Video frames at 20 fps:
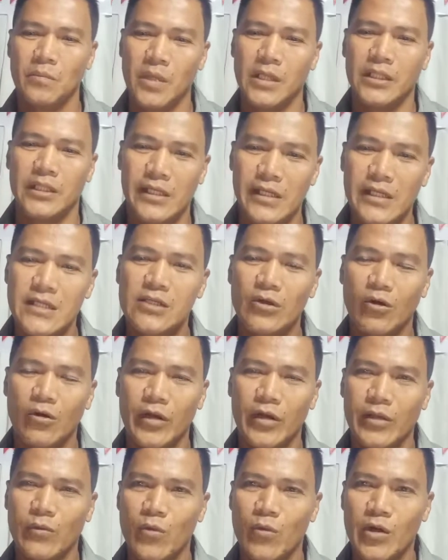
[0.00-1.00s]
but He is
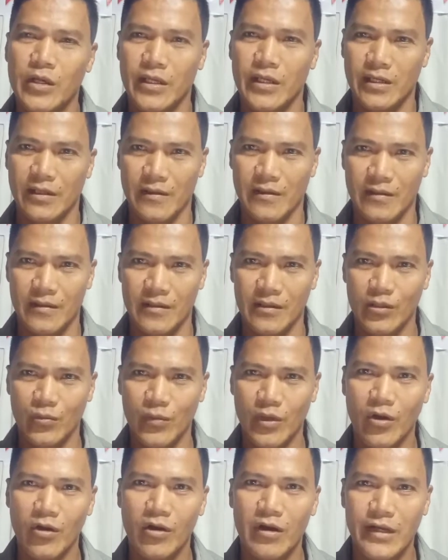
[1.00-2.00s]
already working. Do
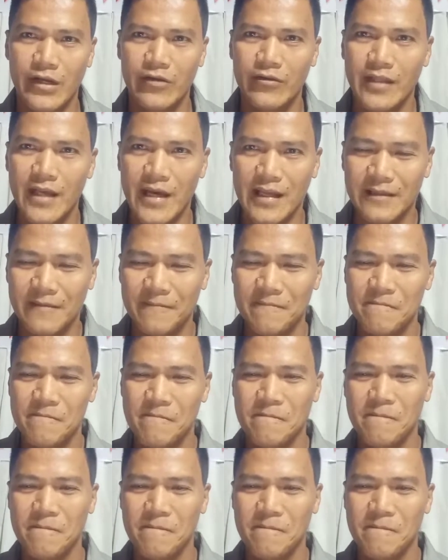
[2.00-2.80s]
we all agree on that?